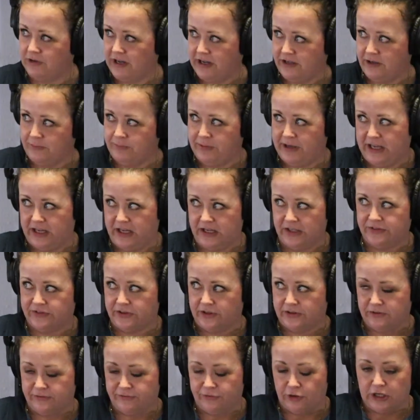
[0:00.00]
kind of pegs
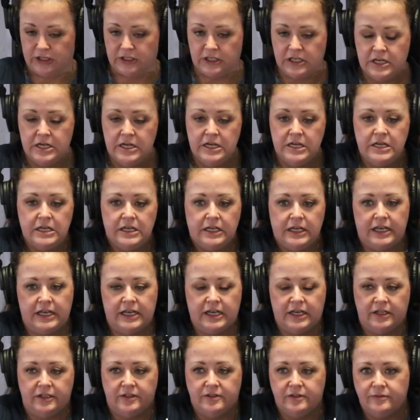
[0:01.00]
on the front.
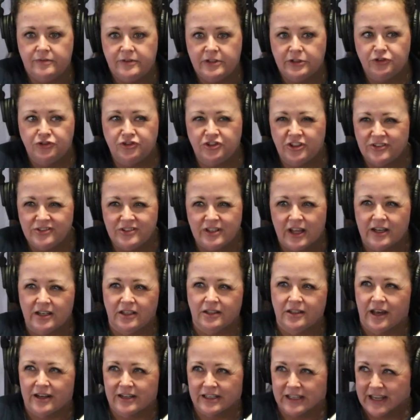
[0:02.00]
And there's just not a
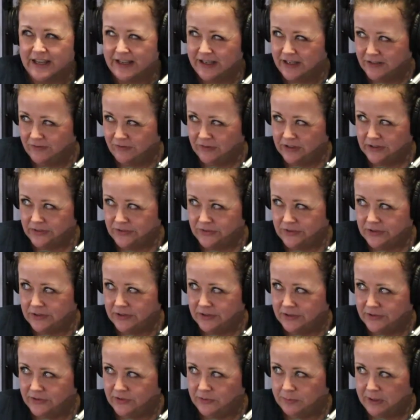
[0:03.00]
lot of canvas
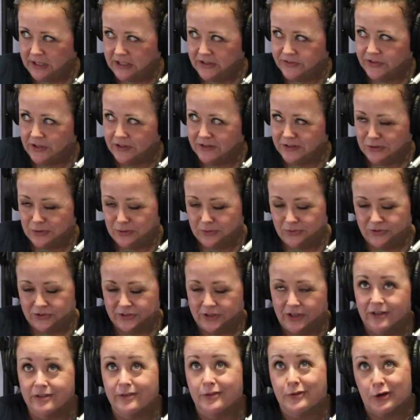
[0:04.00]
space on those,
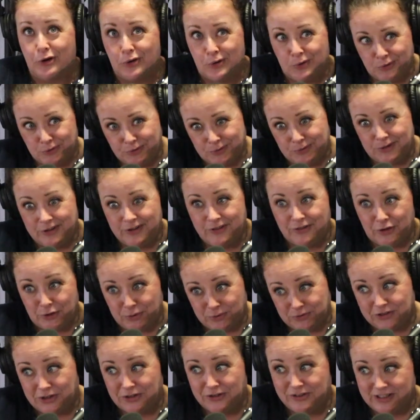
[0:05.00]
although
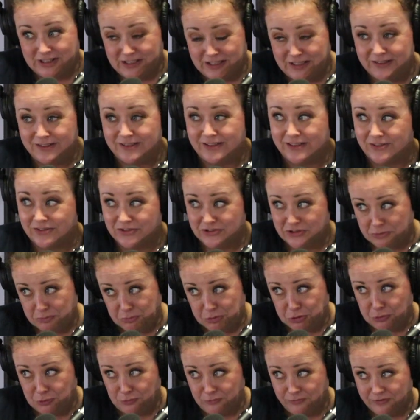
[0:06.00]
those are the easiest to
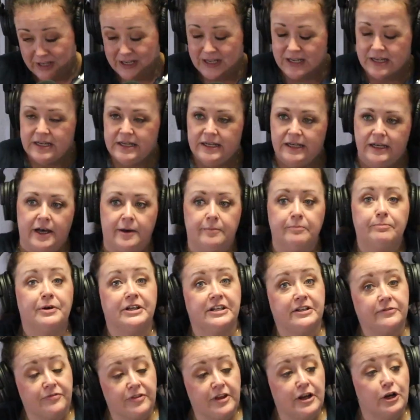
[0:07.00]
move.
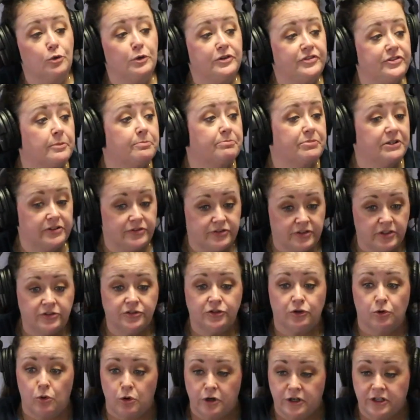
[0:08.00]
But if there was a
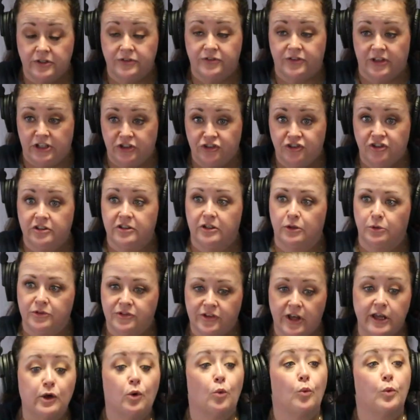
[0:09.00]
business or organization that
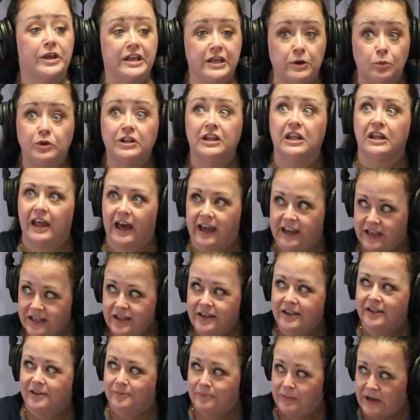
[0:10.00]
was like, we would
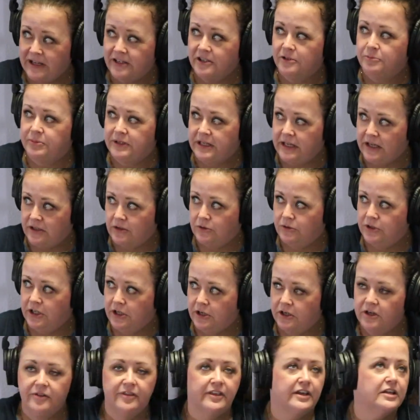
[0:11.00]
like a painted piano
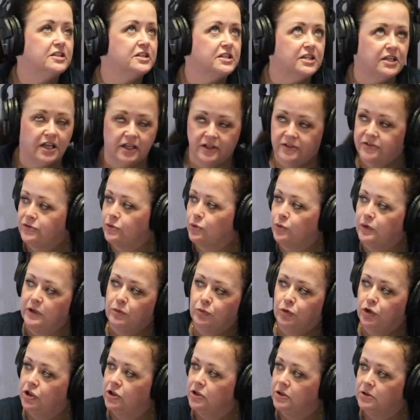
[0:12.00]
here, then yes, we
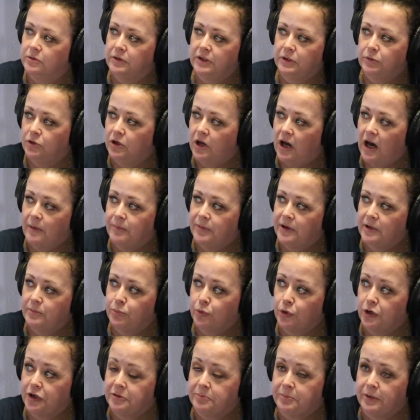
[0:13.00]
will hop on
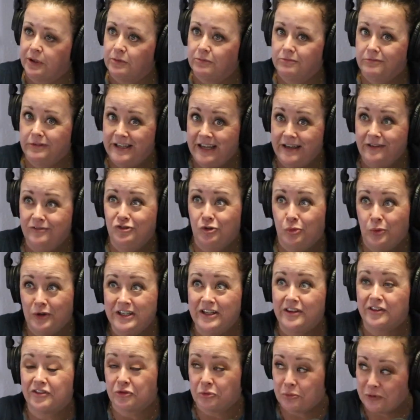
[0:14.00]
board. But we have
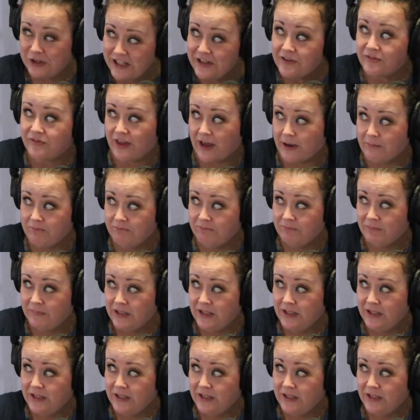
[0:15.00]
23 of them.